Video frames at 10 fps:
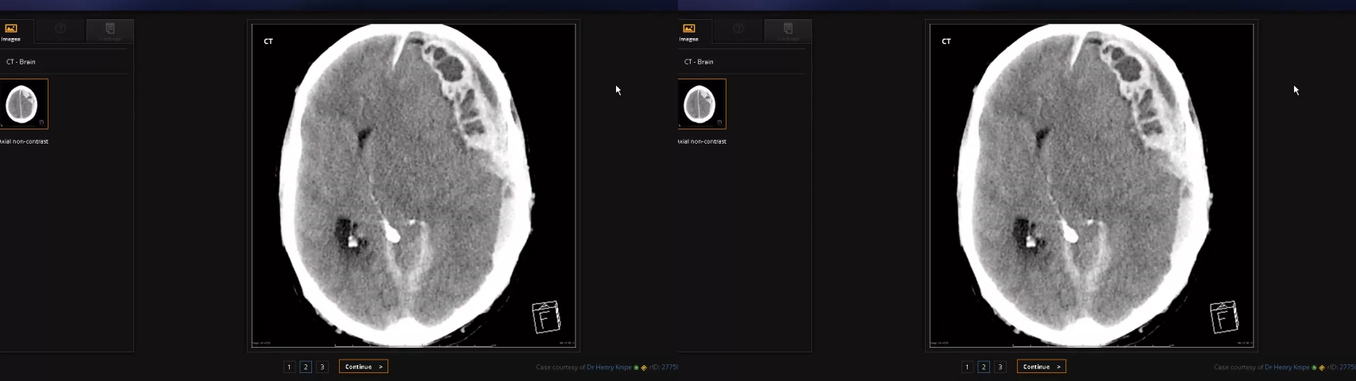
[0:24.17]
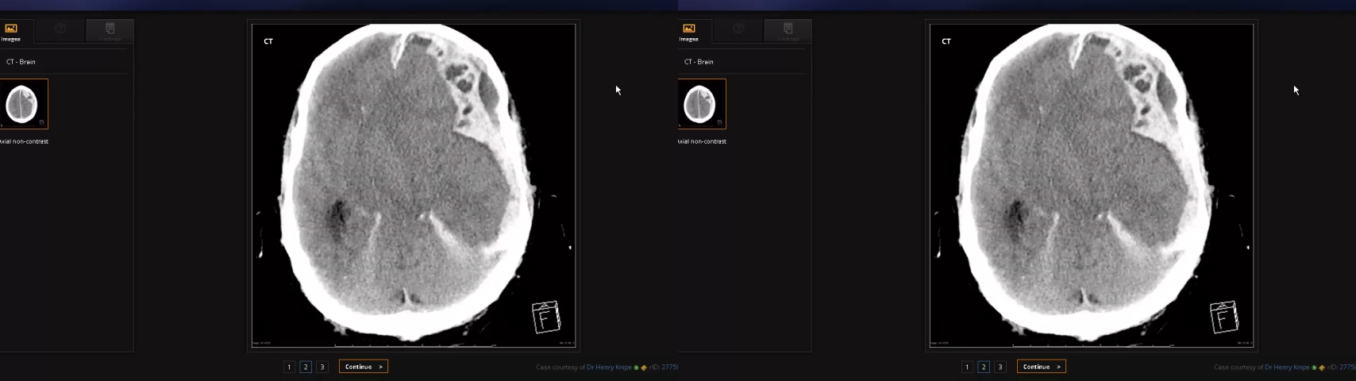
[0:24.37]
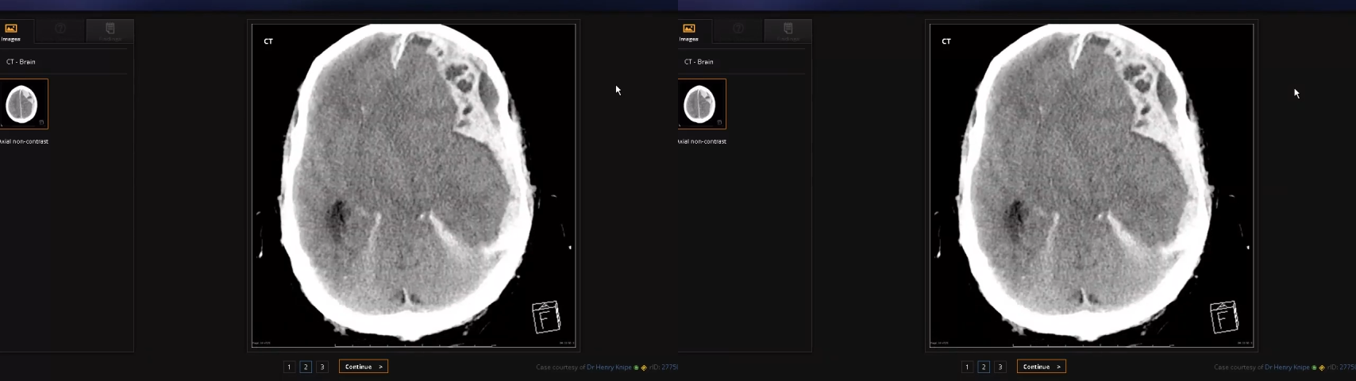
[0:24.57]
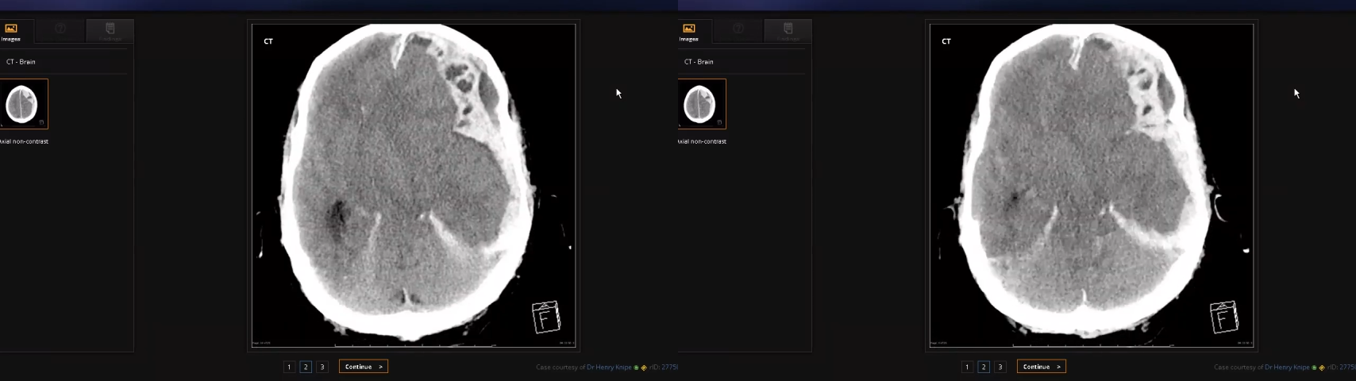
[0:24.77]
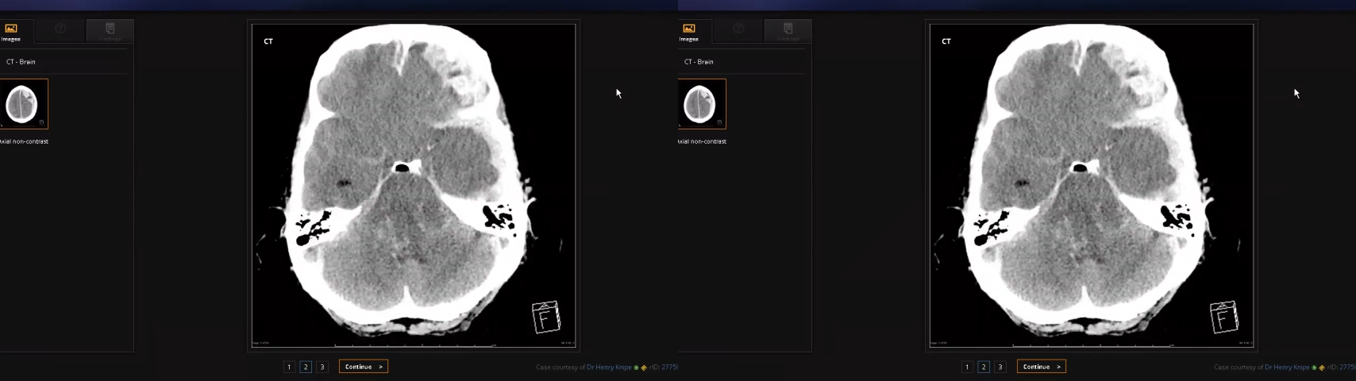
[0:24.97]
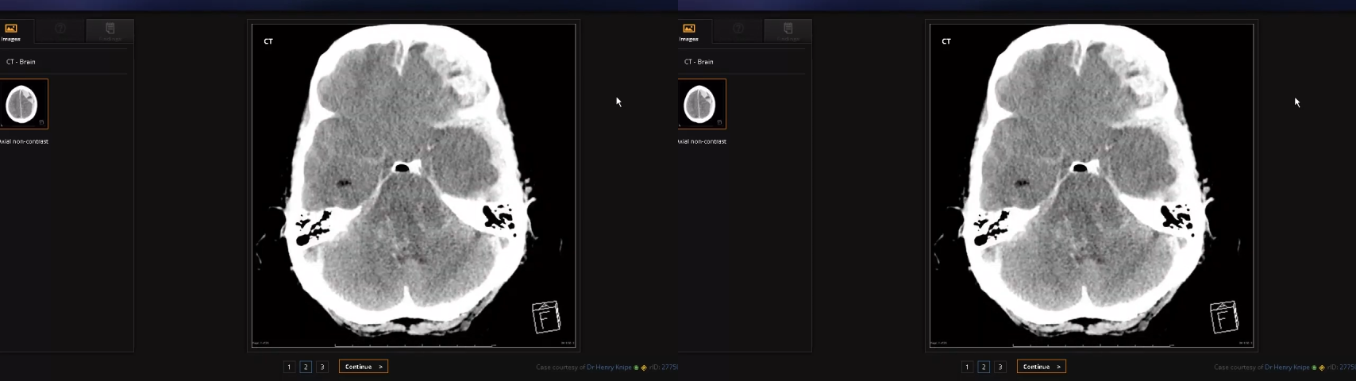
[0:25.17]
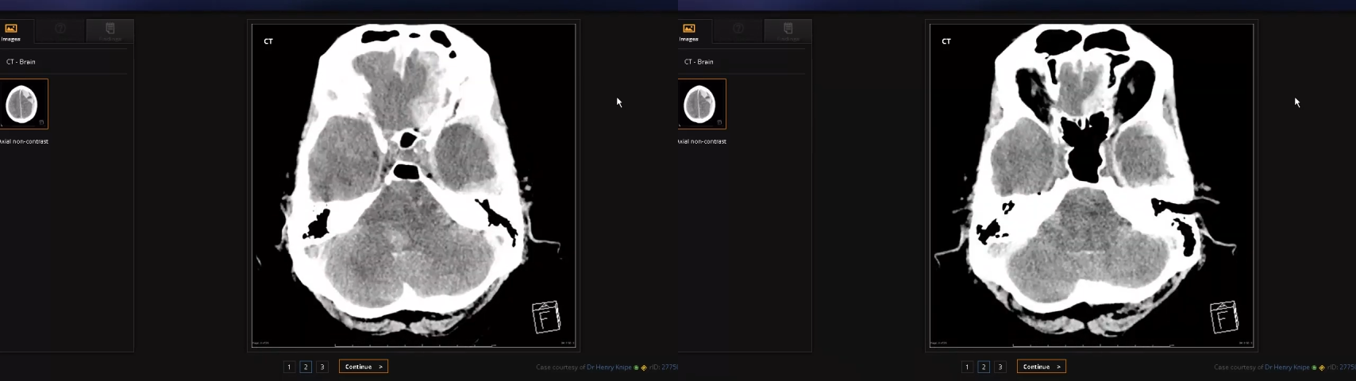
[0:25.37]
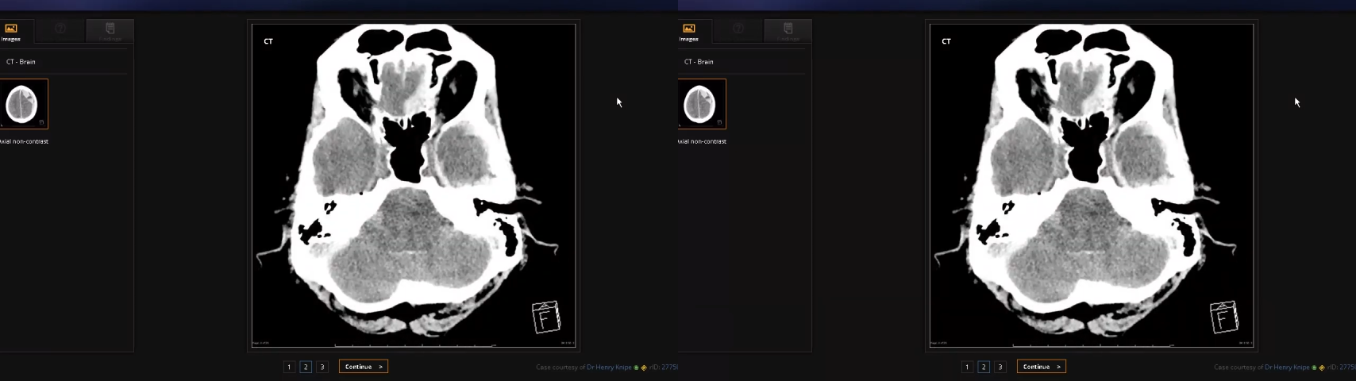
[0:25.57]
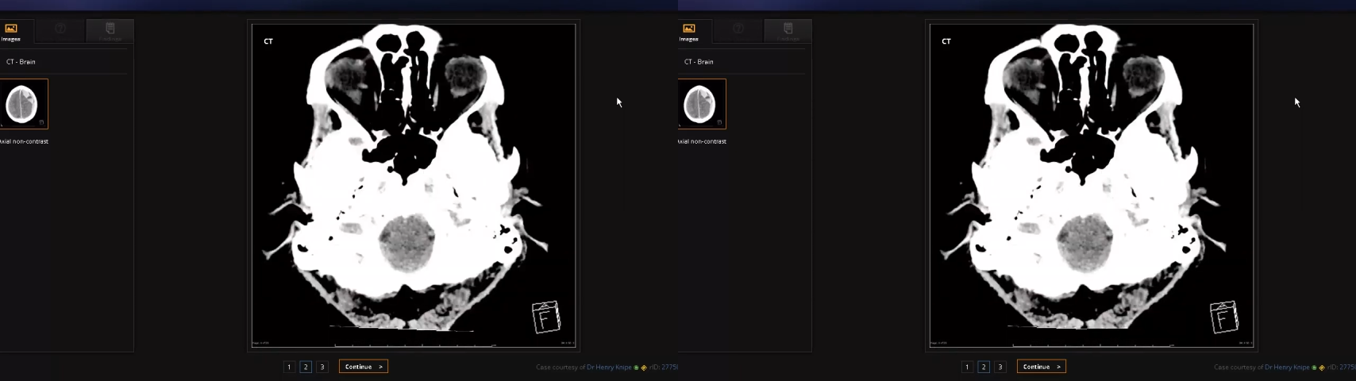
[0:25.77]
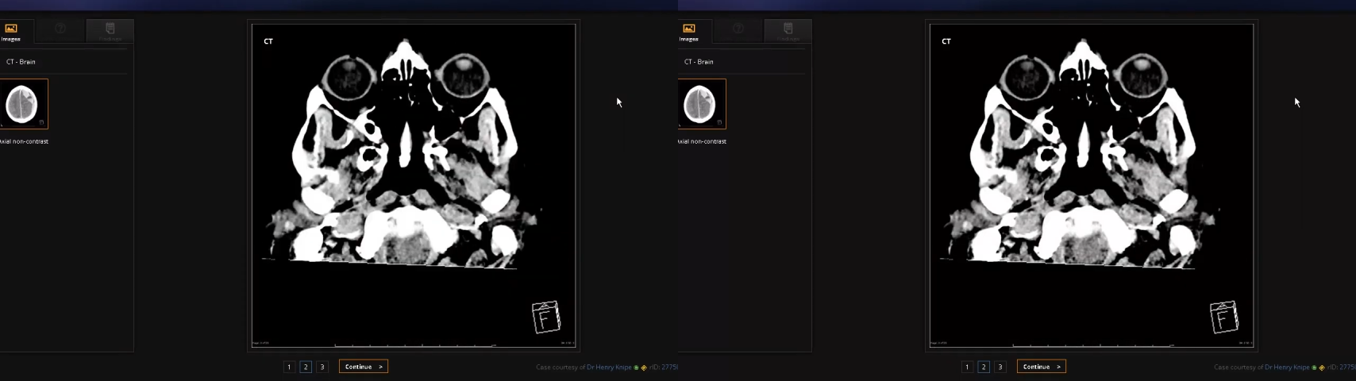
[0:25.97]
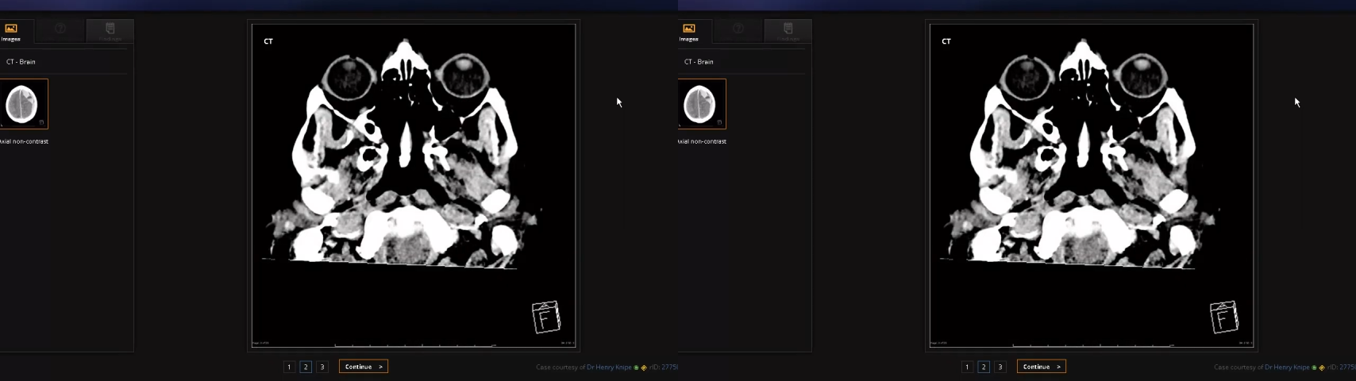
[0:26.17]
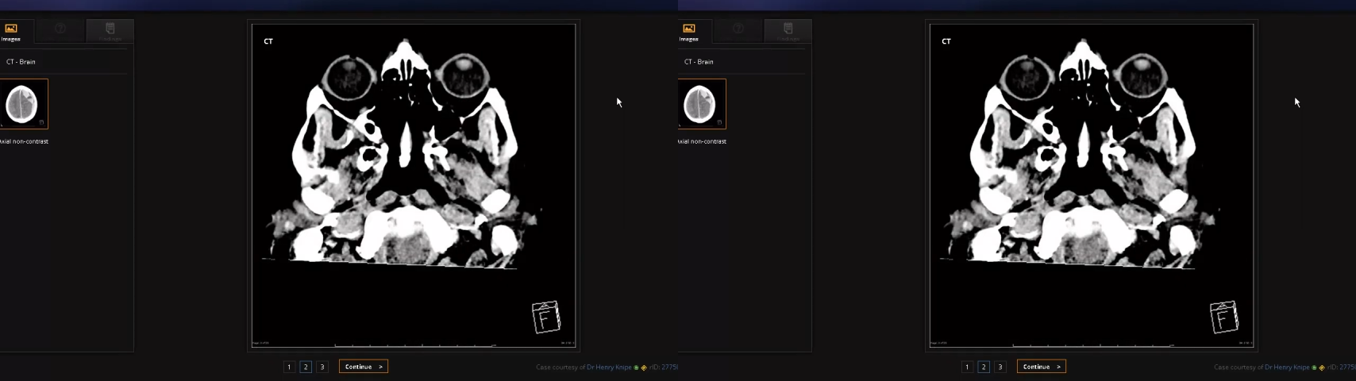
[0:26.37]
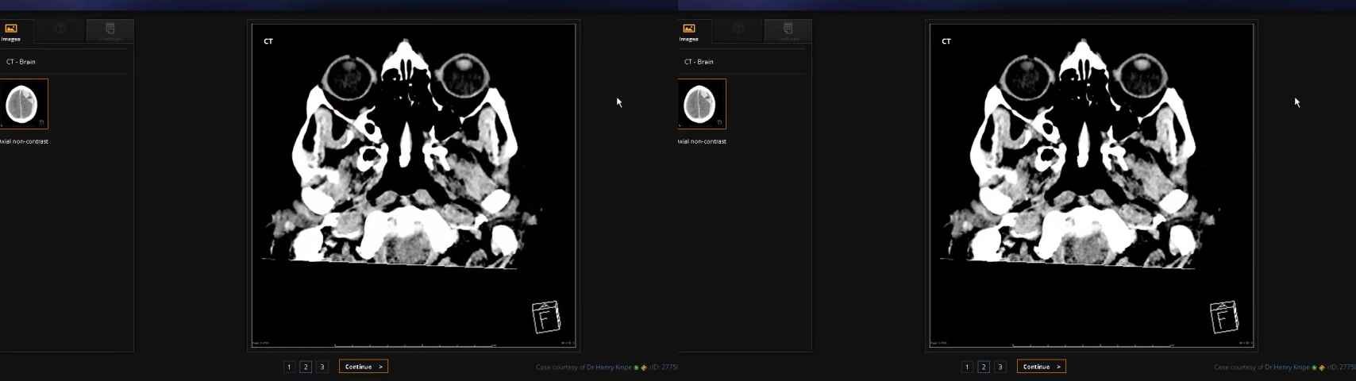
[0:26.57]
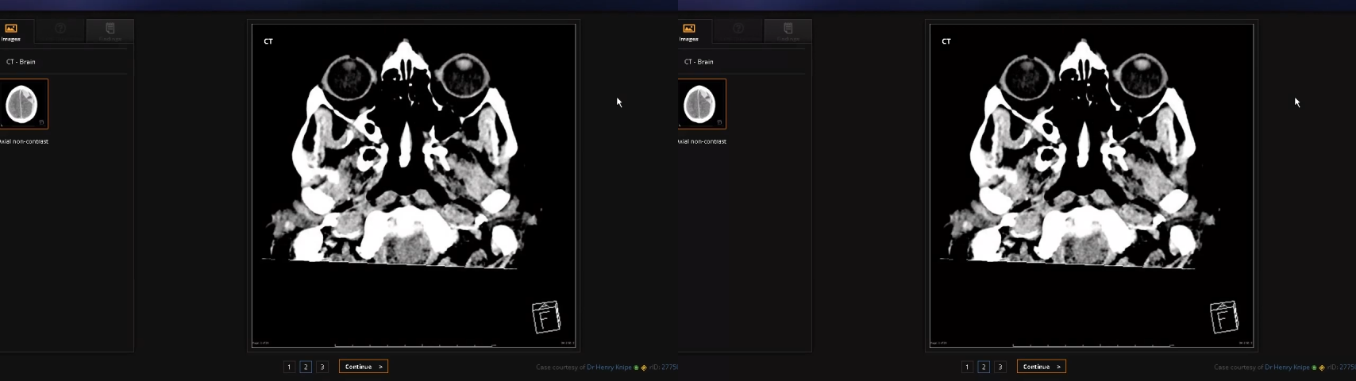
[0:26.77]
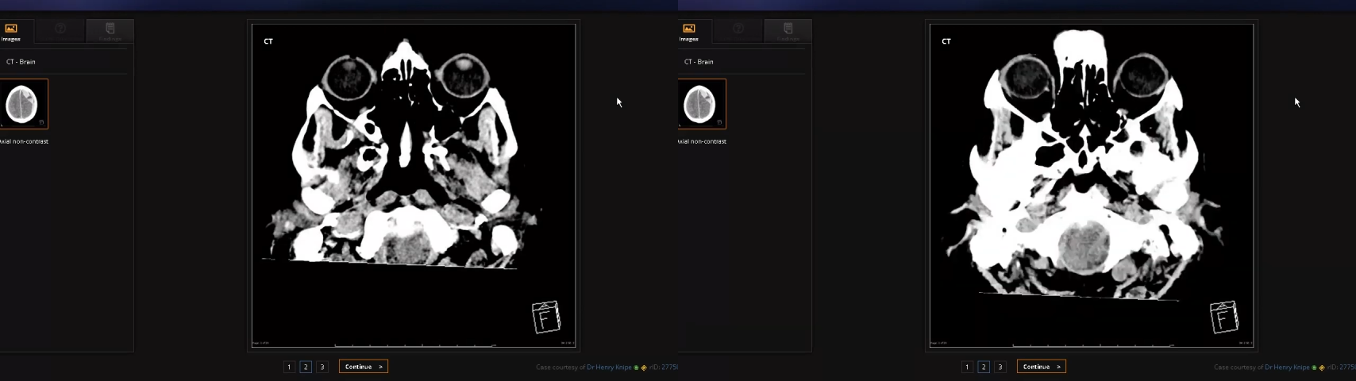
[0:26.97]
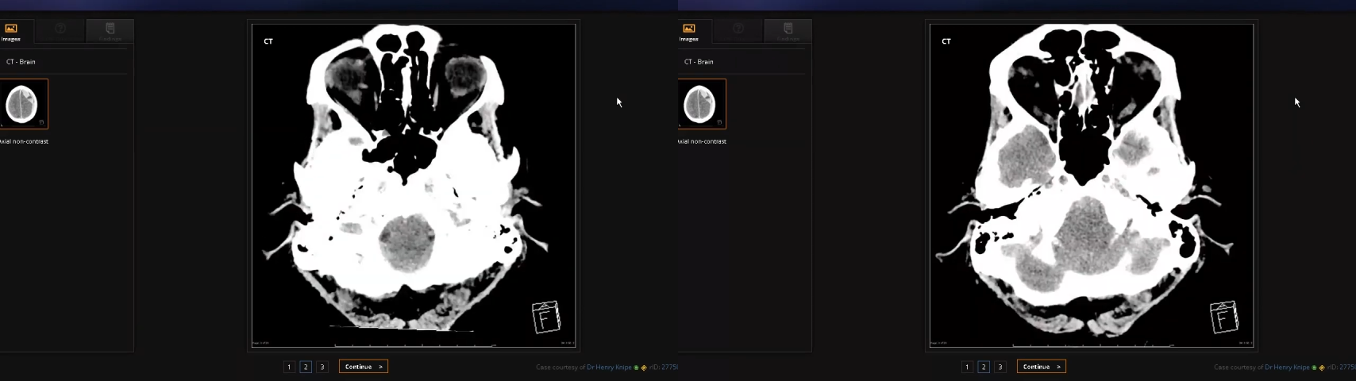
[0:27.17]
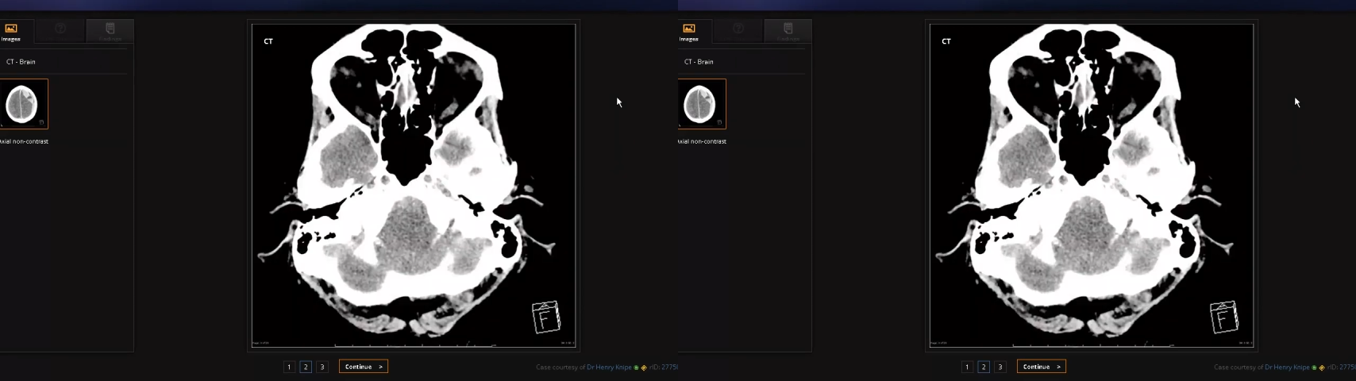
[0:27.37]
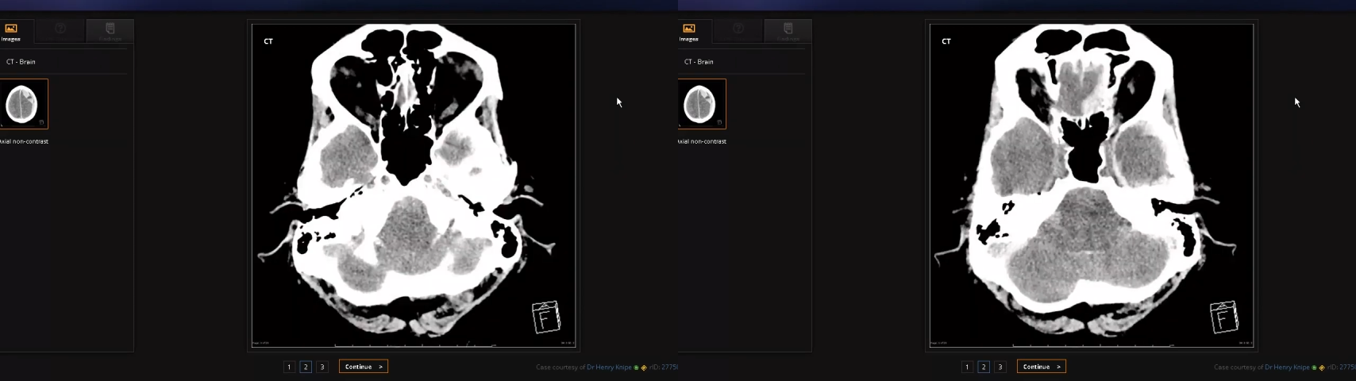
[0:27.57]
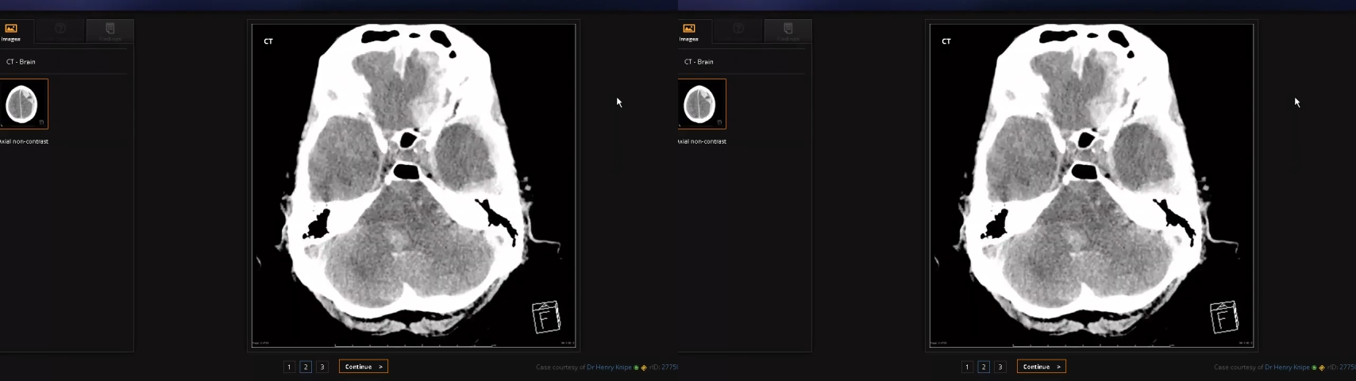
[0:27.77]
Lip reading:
[unreadable: no face in view]